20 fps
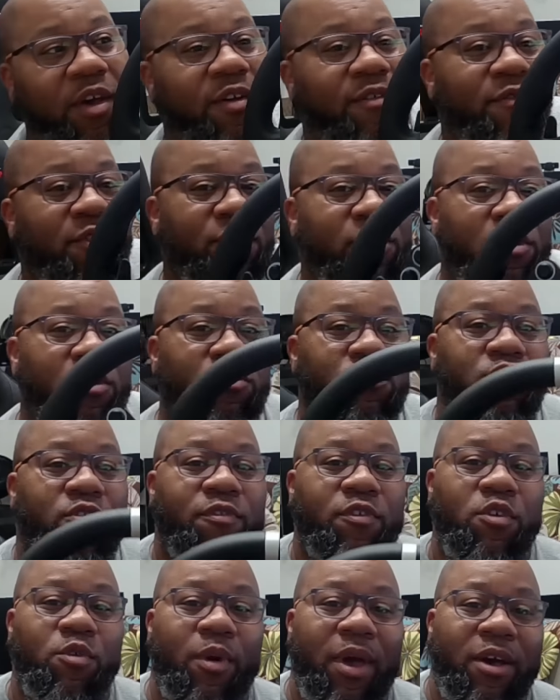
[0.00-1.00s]
For those of
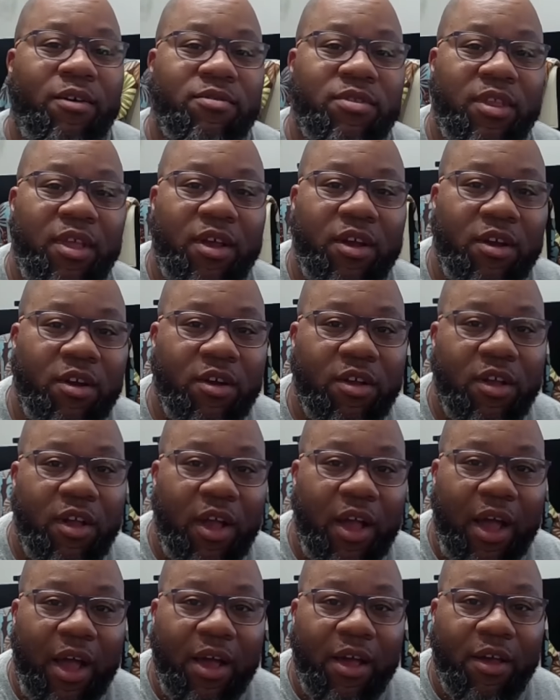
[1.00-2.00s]
you out there,
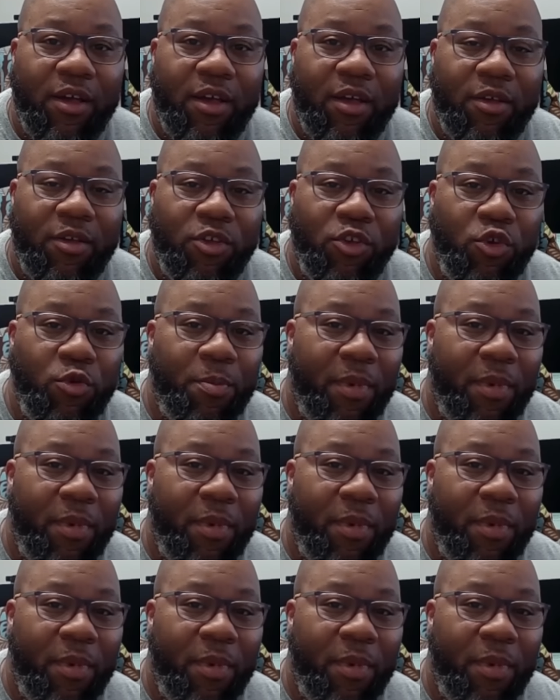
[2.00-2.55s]
you